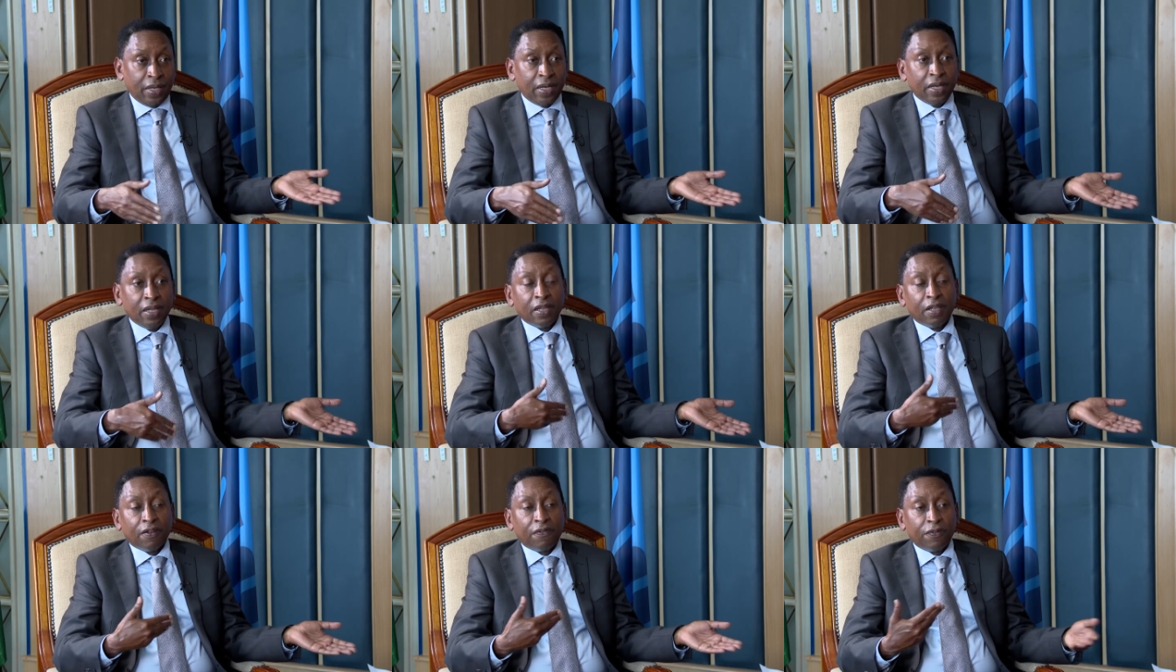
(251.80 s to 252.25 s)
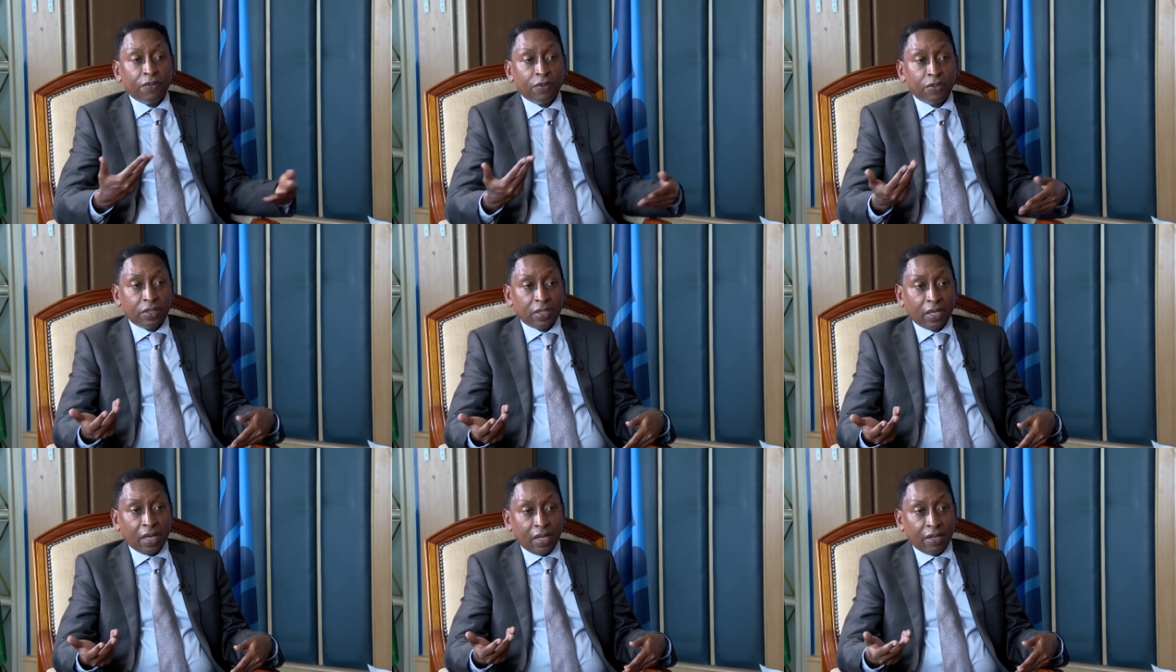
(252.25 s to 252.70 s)
in the
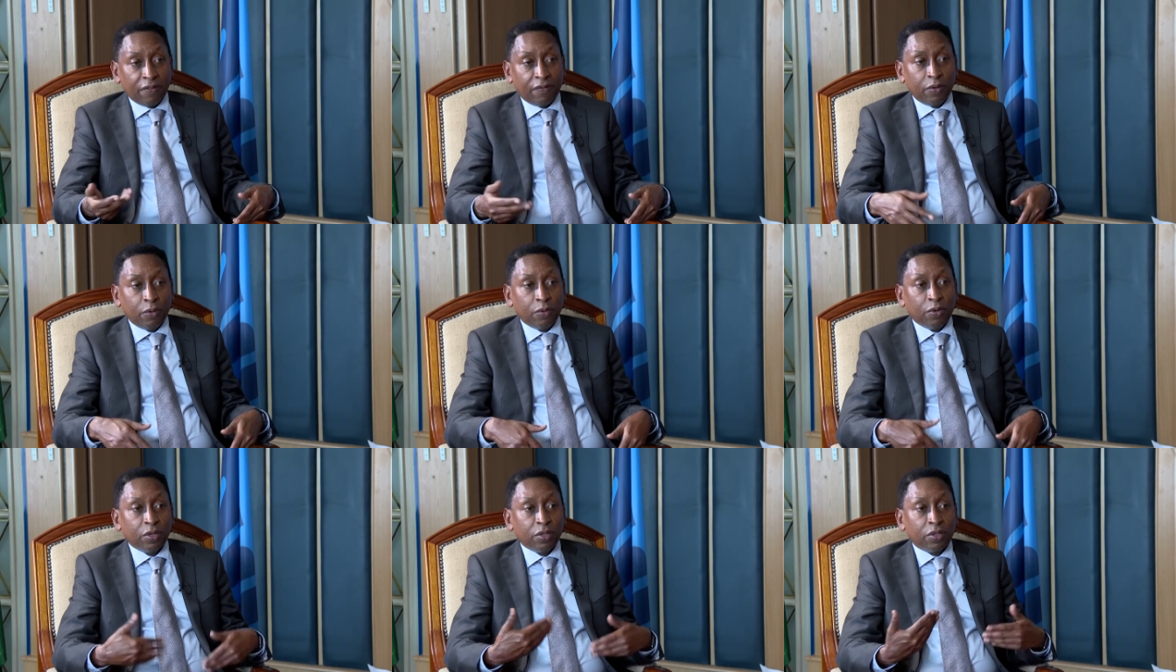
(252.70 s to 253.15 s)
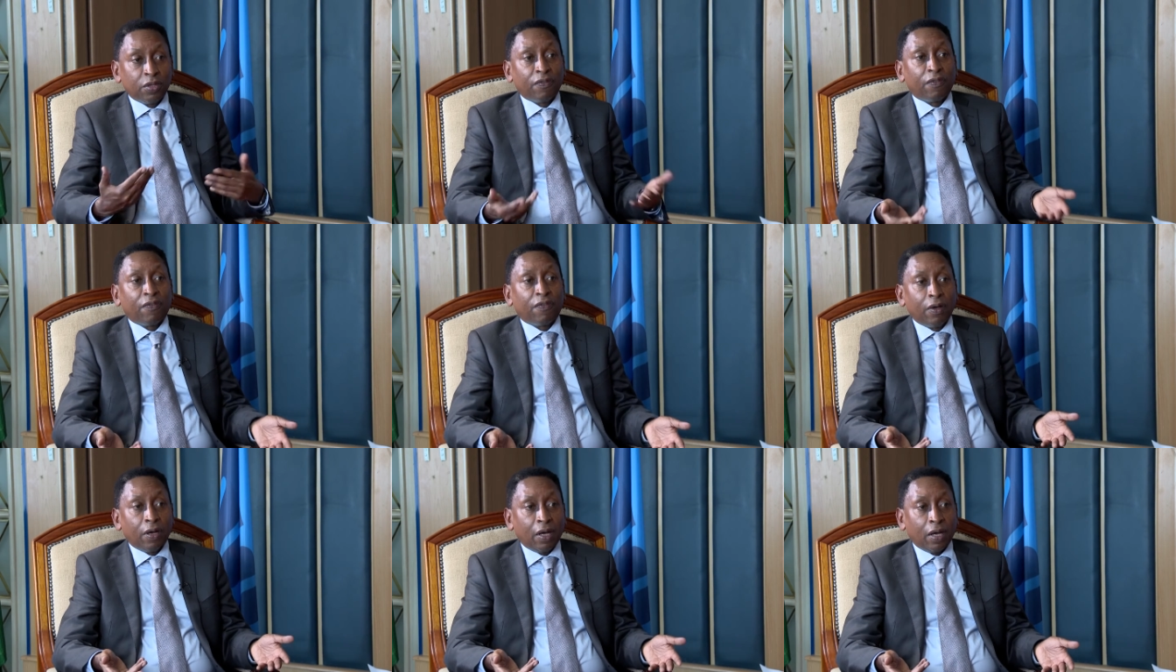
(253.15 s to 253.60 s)
future if you want
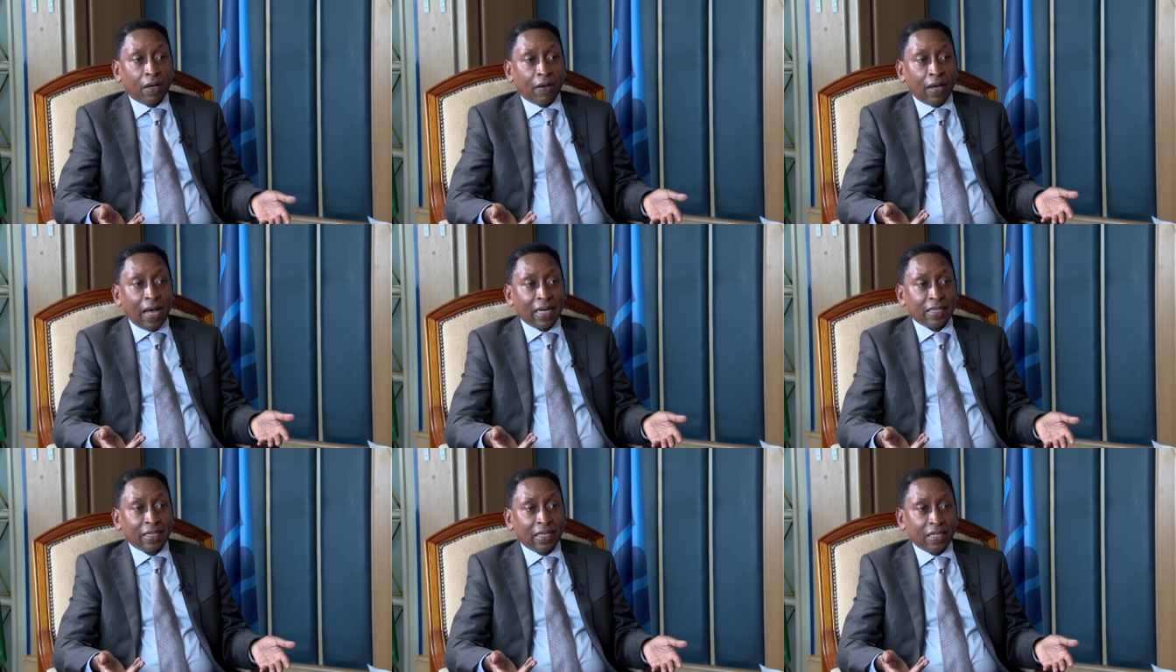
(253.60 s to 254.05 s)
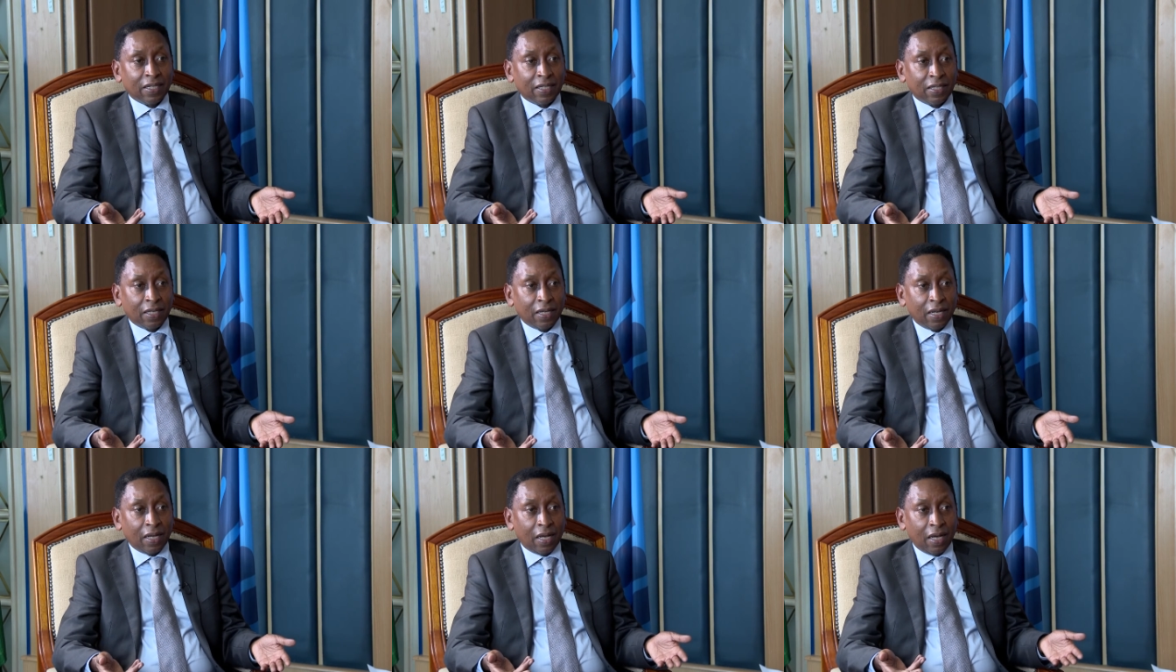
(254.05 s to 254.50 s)
to
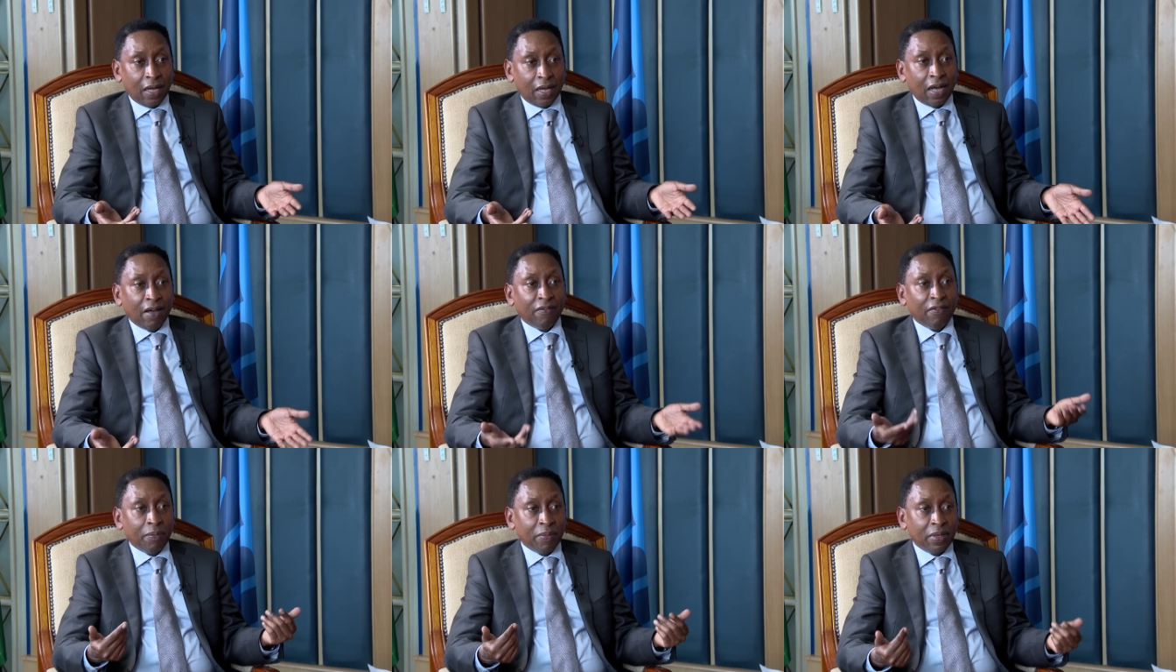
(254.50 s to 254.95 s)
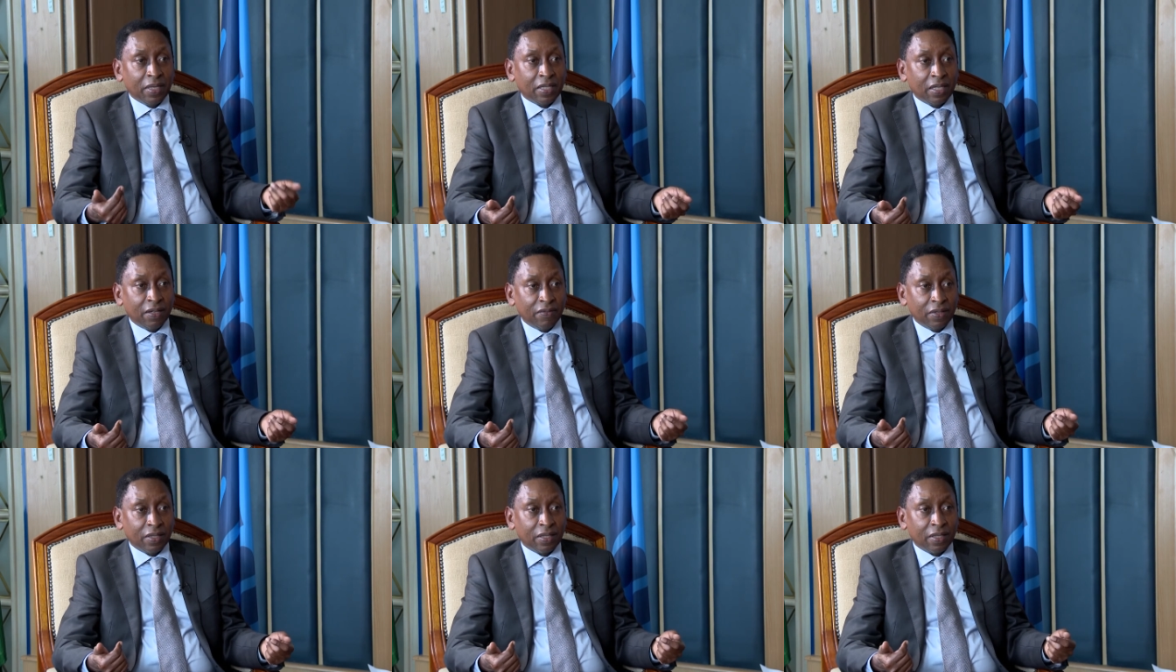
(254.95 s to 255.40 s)
access government
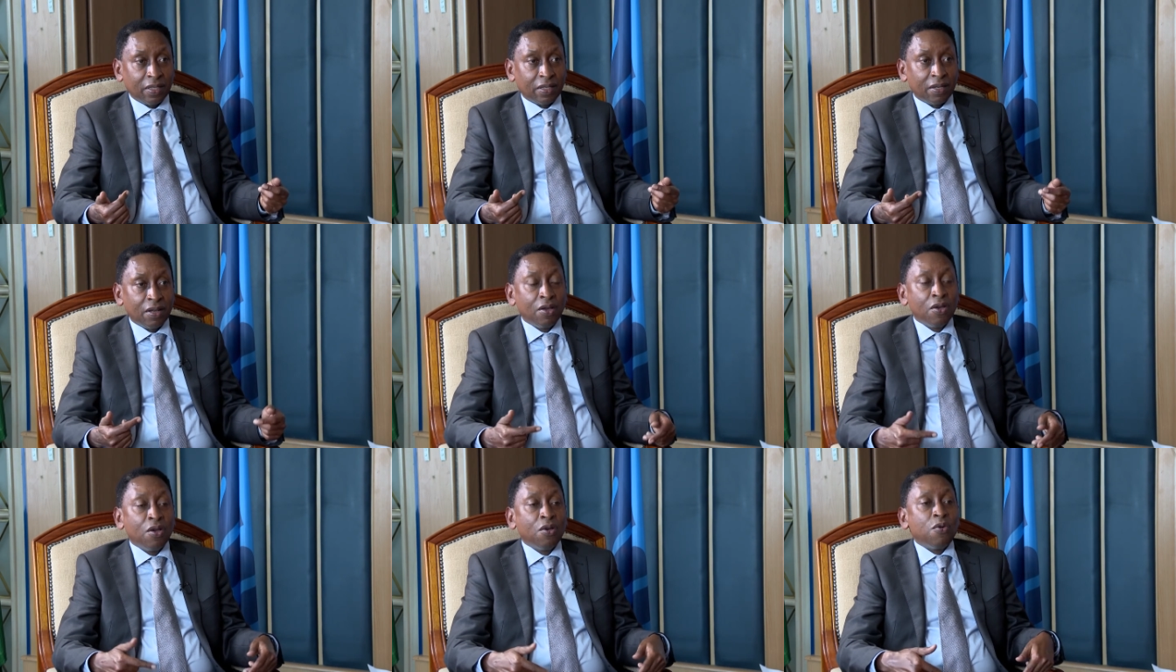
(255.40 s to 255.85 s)
services.